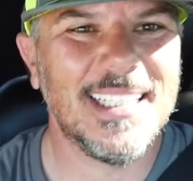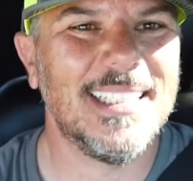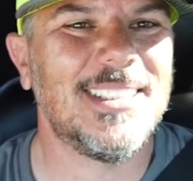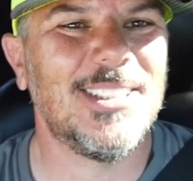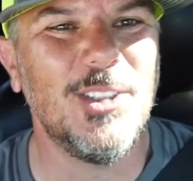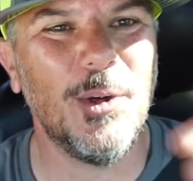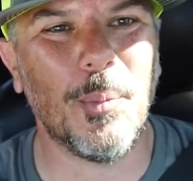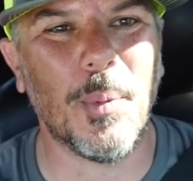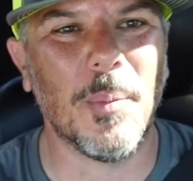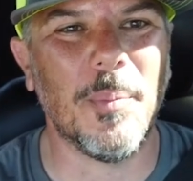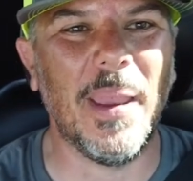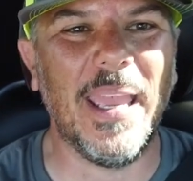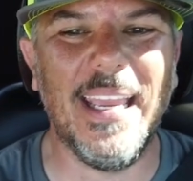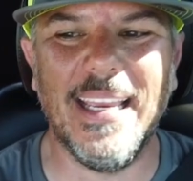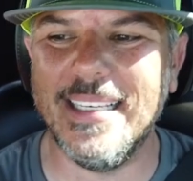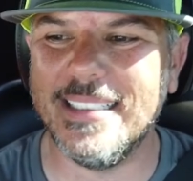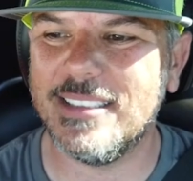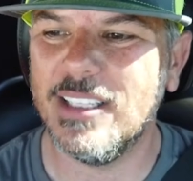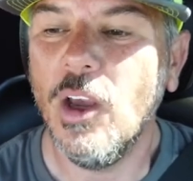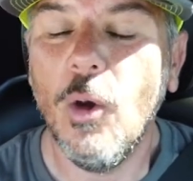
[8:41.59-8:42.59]
Super
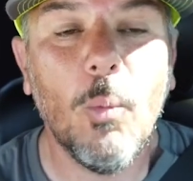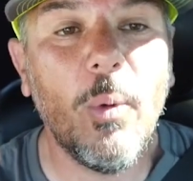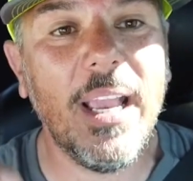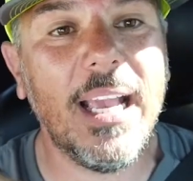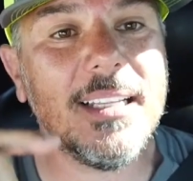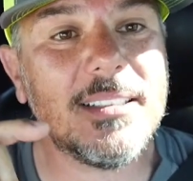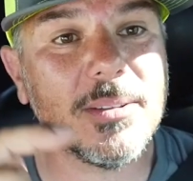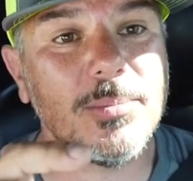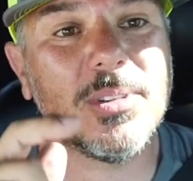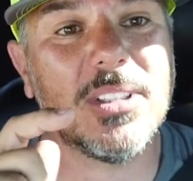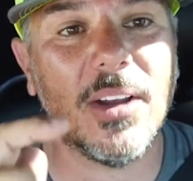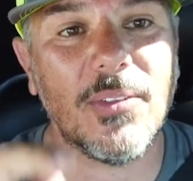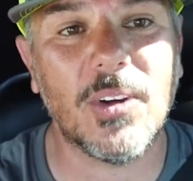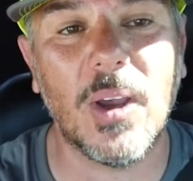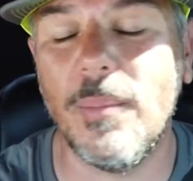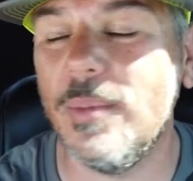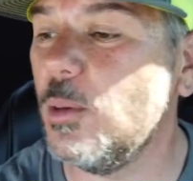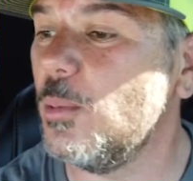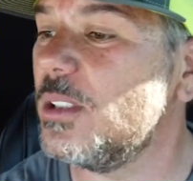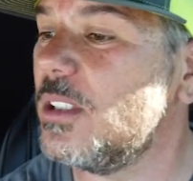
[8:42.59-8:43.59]
Beast, we got some stuff
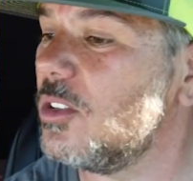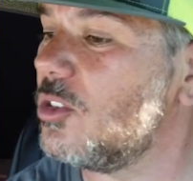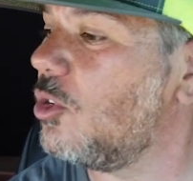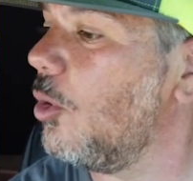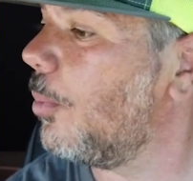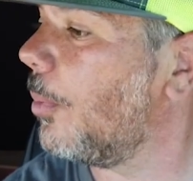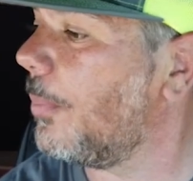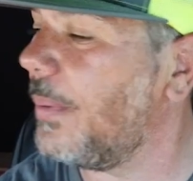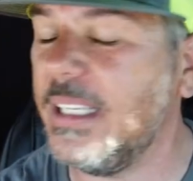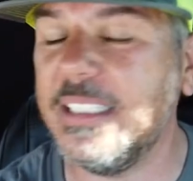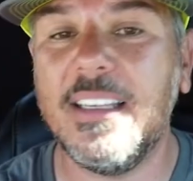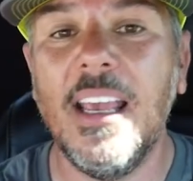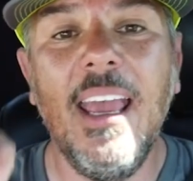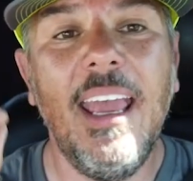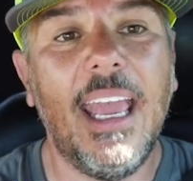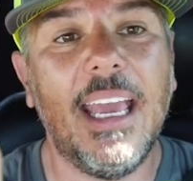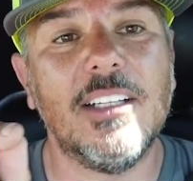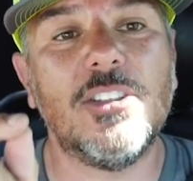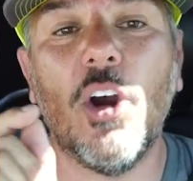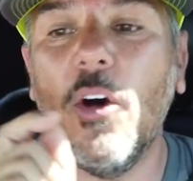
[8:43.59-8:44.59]
coming with the Super Beast,
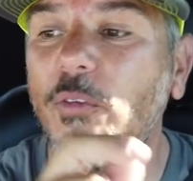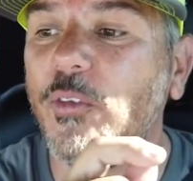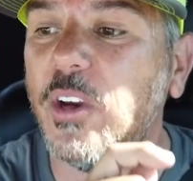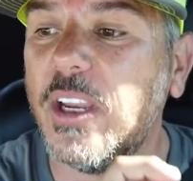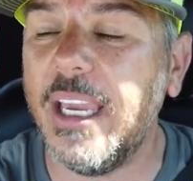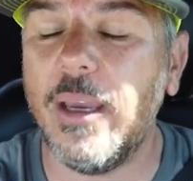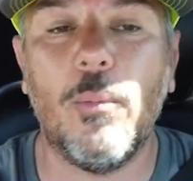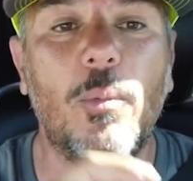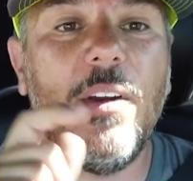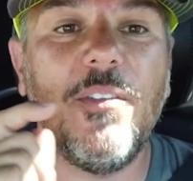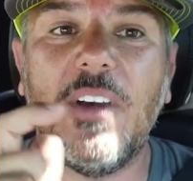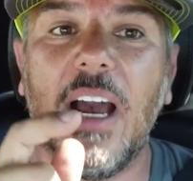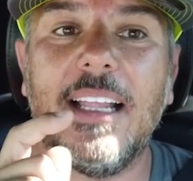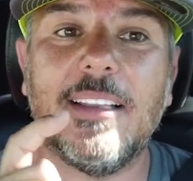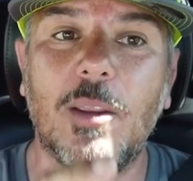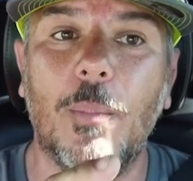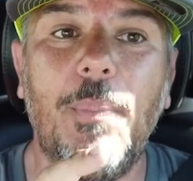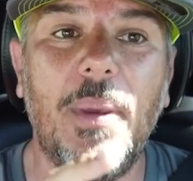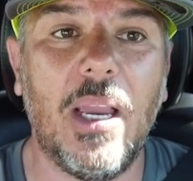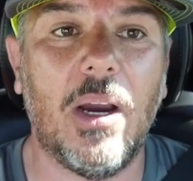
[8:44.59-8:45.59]
and don't forget, we've
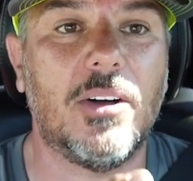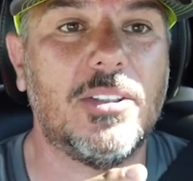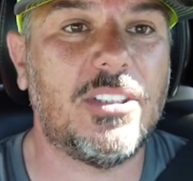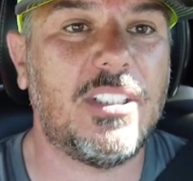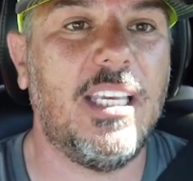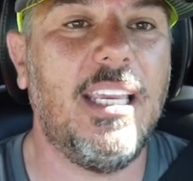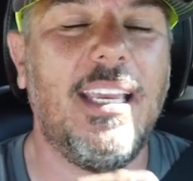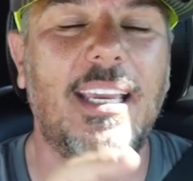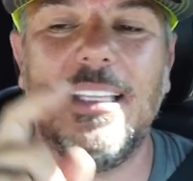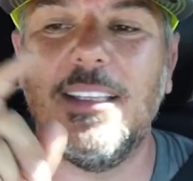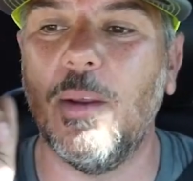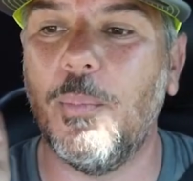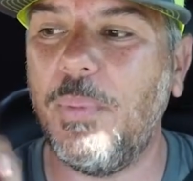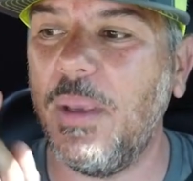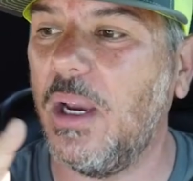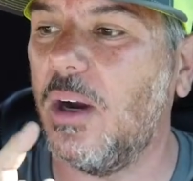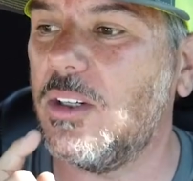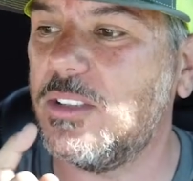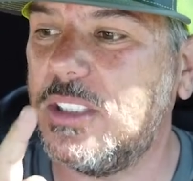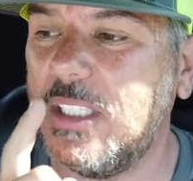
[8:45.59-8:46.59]
got the BRZ, and the
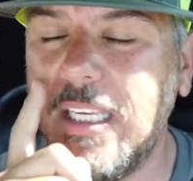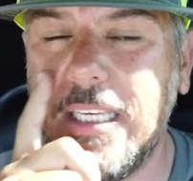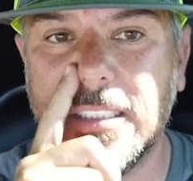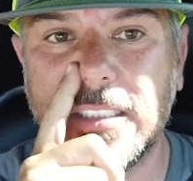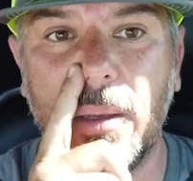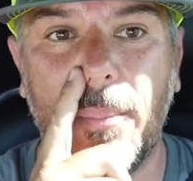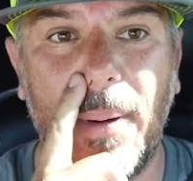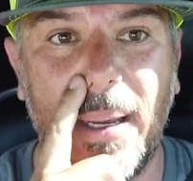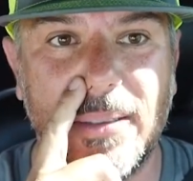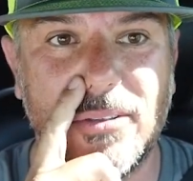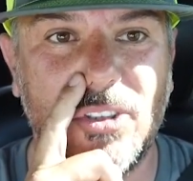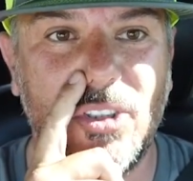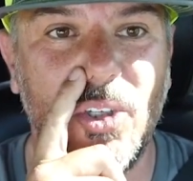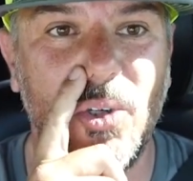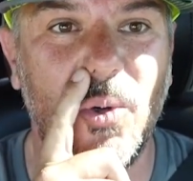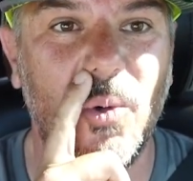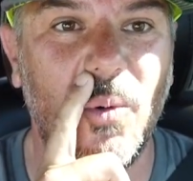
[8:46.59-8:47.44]
BRZ is about